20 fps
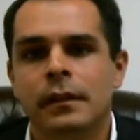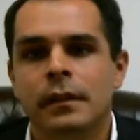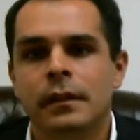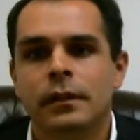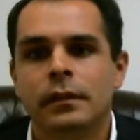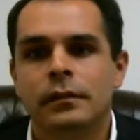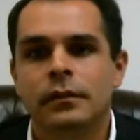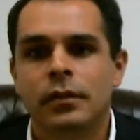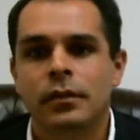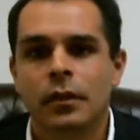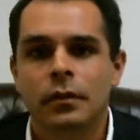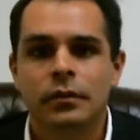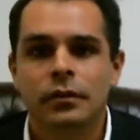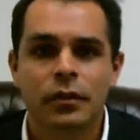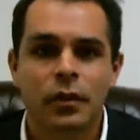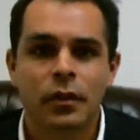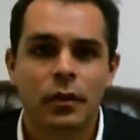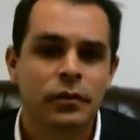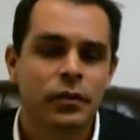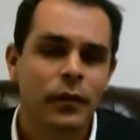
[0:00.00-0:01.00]
So
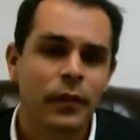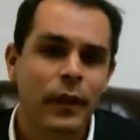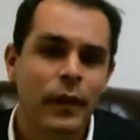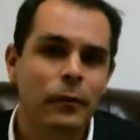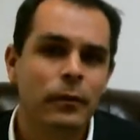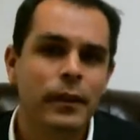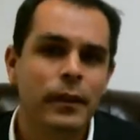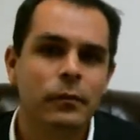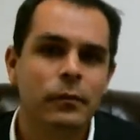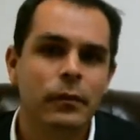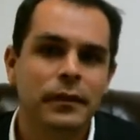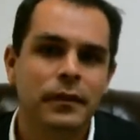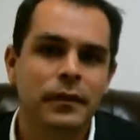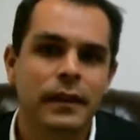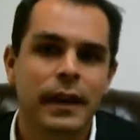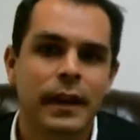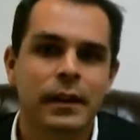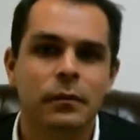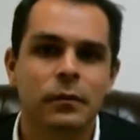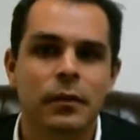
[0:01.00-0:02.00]
that really
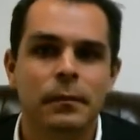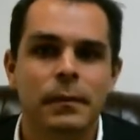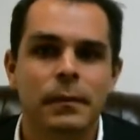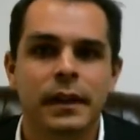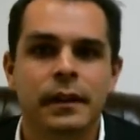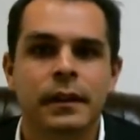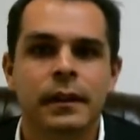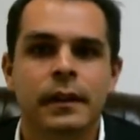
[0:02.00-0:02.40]
resonated with me.